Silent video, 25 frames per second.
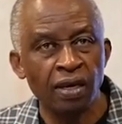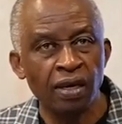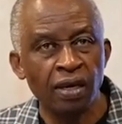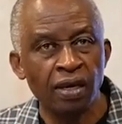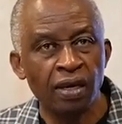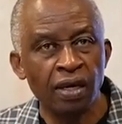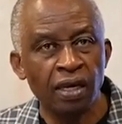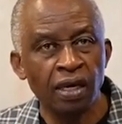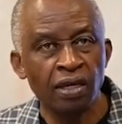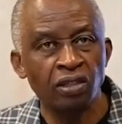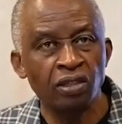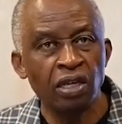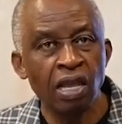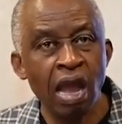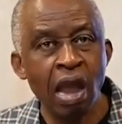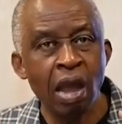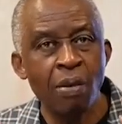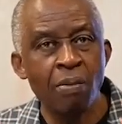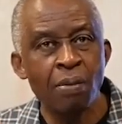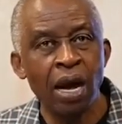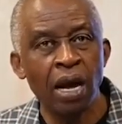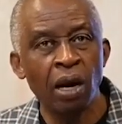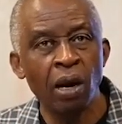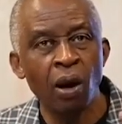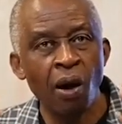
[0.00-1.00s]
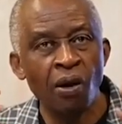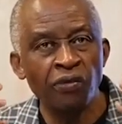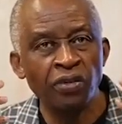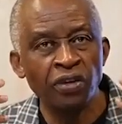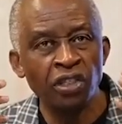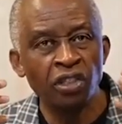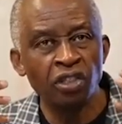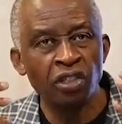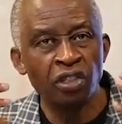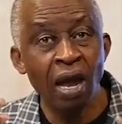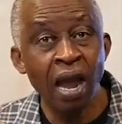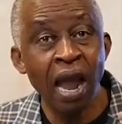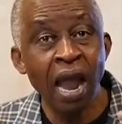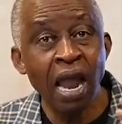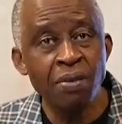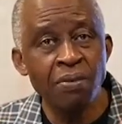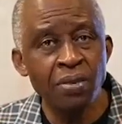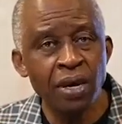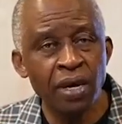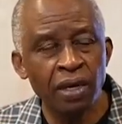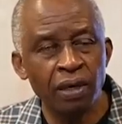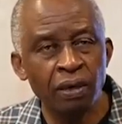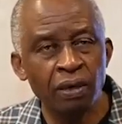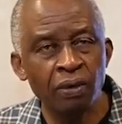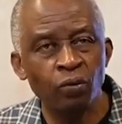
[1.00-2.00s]
It's now a matter of the
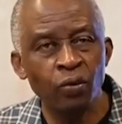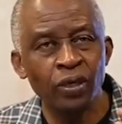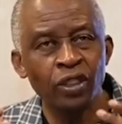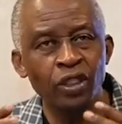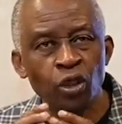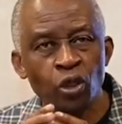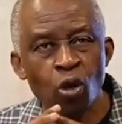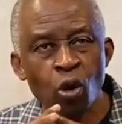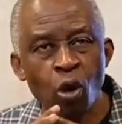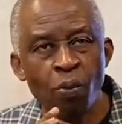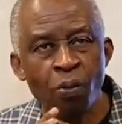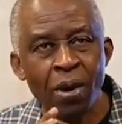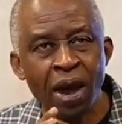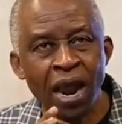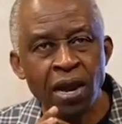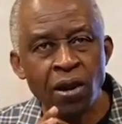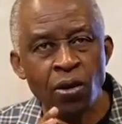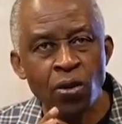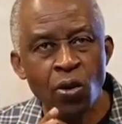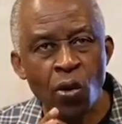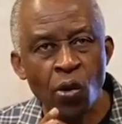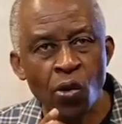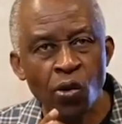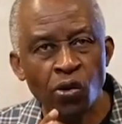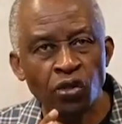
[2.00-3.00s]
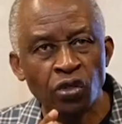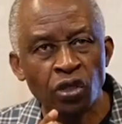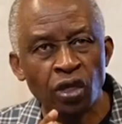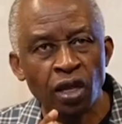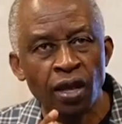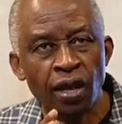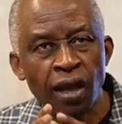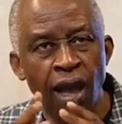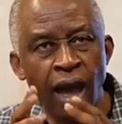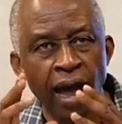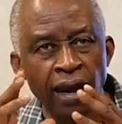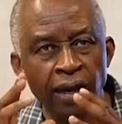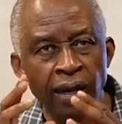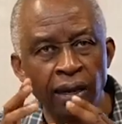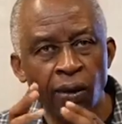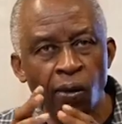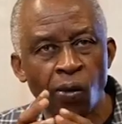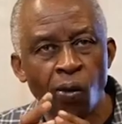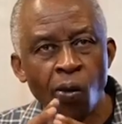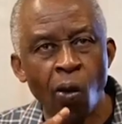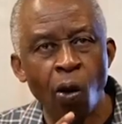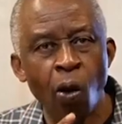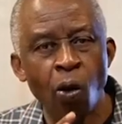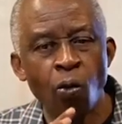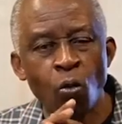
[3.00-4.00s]
timing, which no man knows. And the
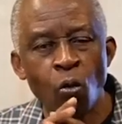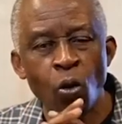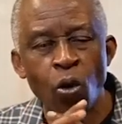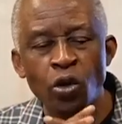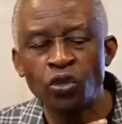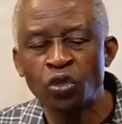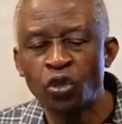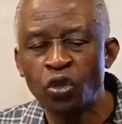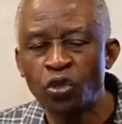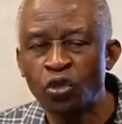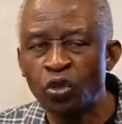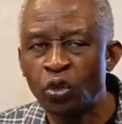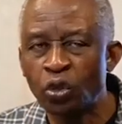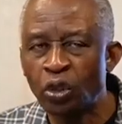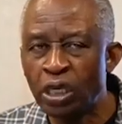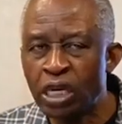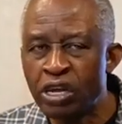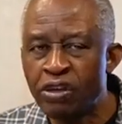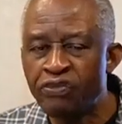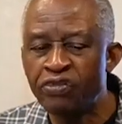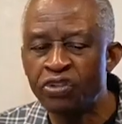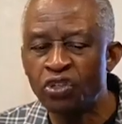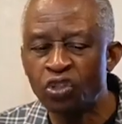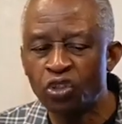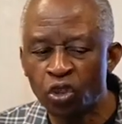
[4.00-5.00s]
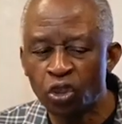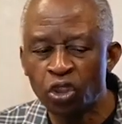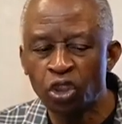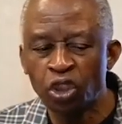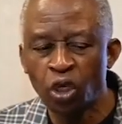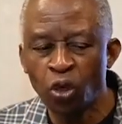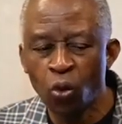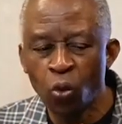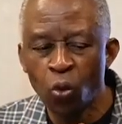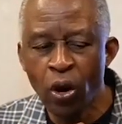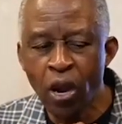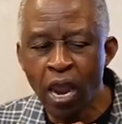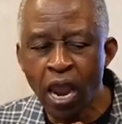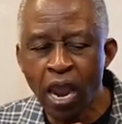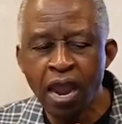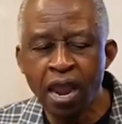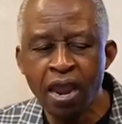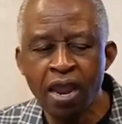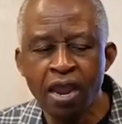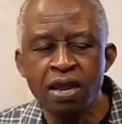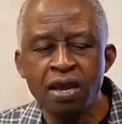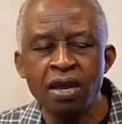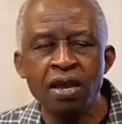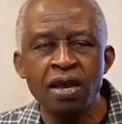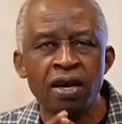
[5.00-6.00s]
Lord wants us to live in such a
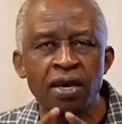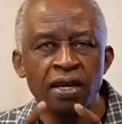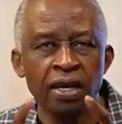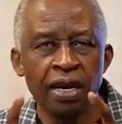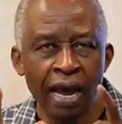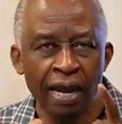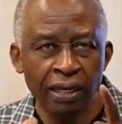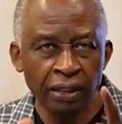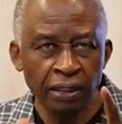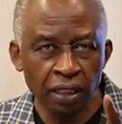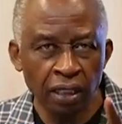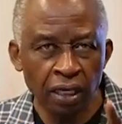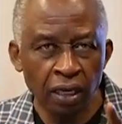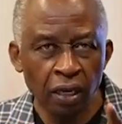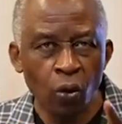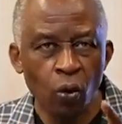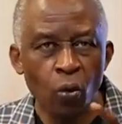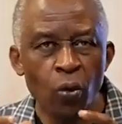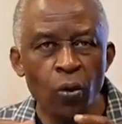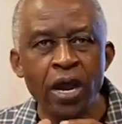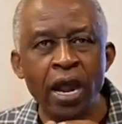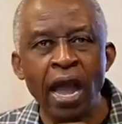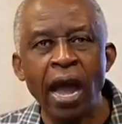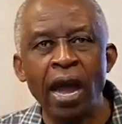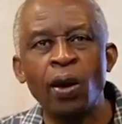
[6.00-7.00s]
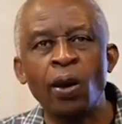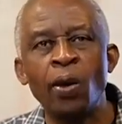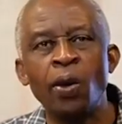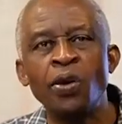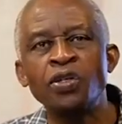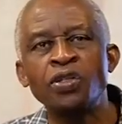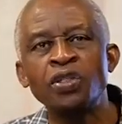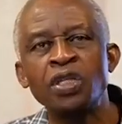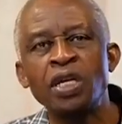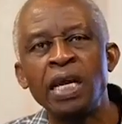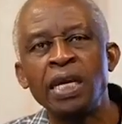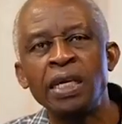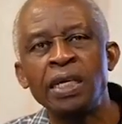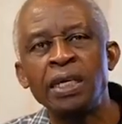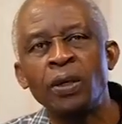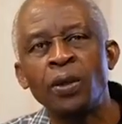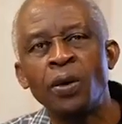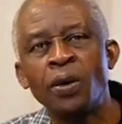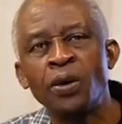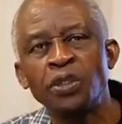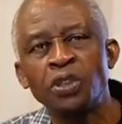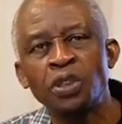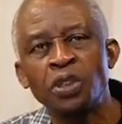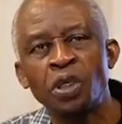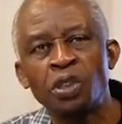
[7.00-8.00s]
way that we are constantly
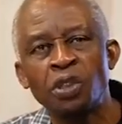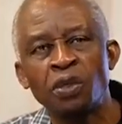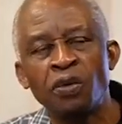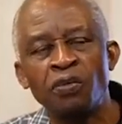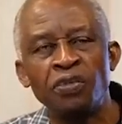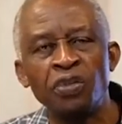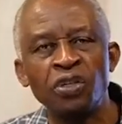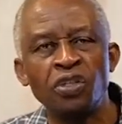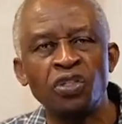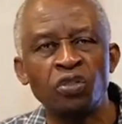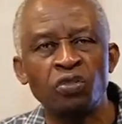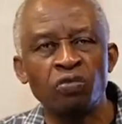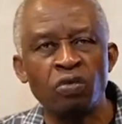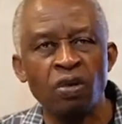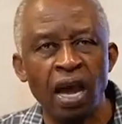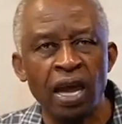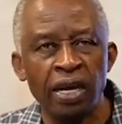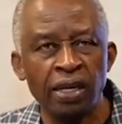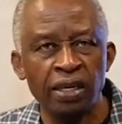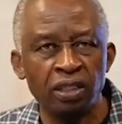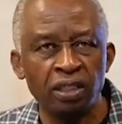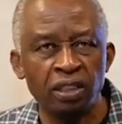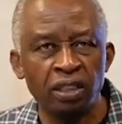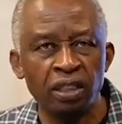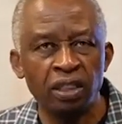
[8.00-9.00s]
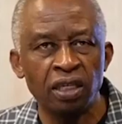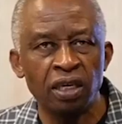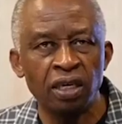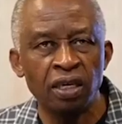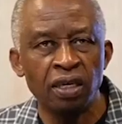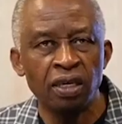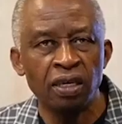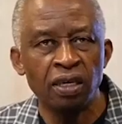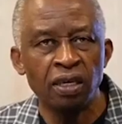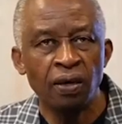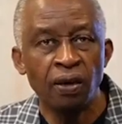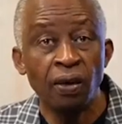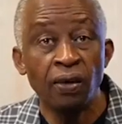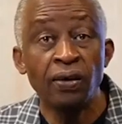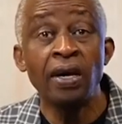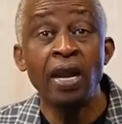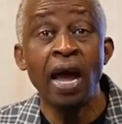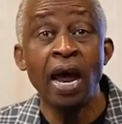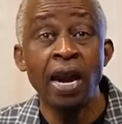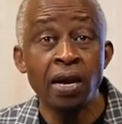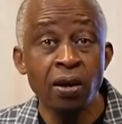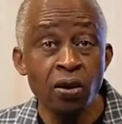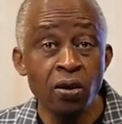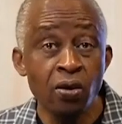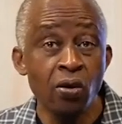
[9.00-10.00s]
conscious of this reality. On
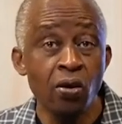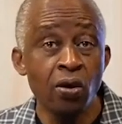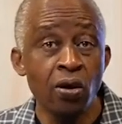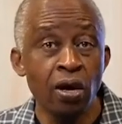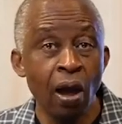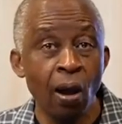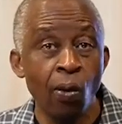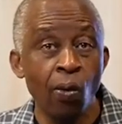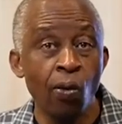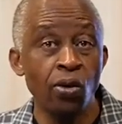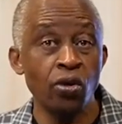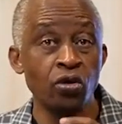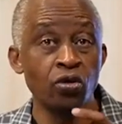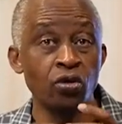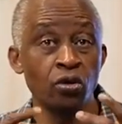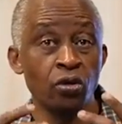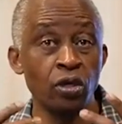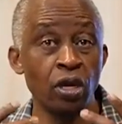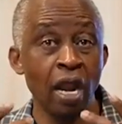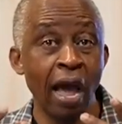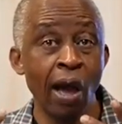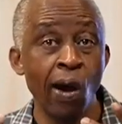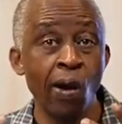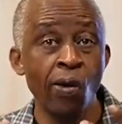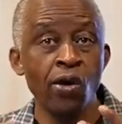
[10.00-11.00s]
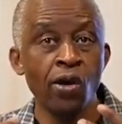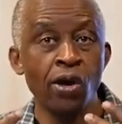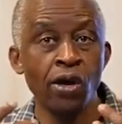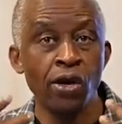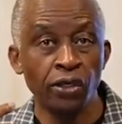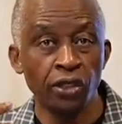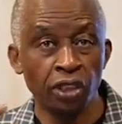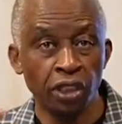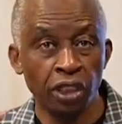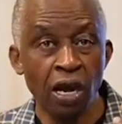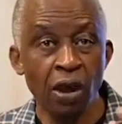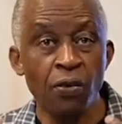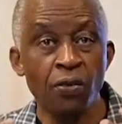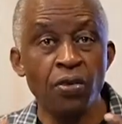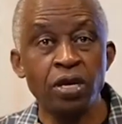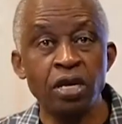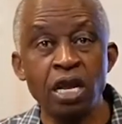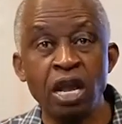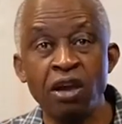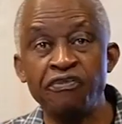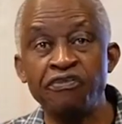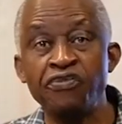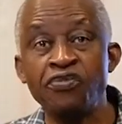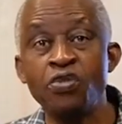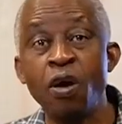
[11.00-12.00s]
that note, I want to now share with you a
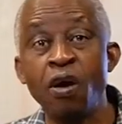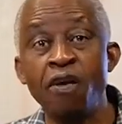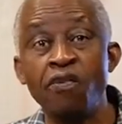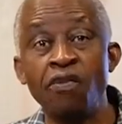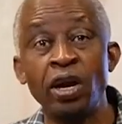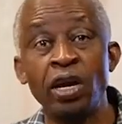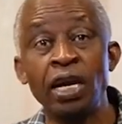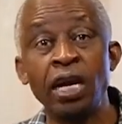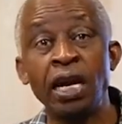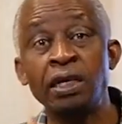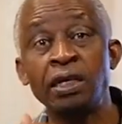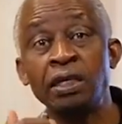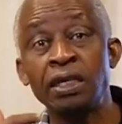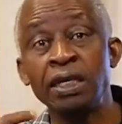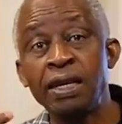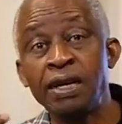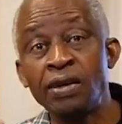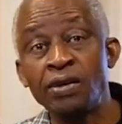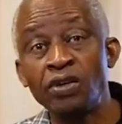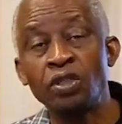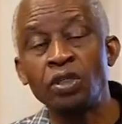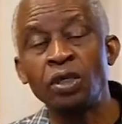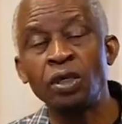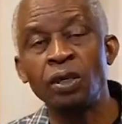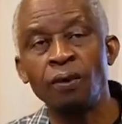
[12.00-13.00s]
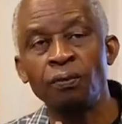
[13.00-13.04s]
few of other things.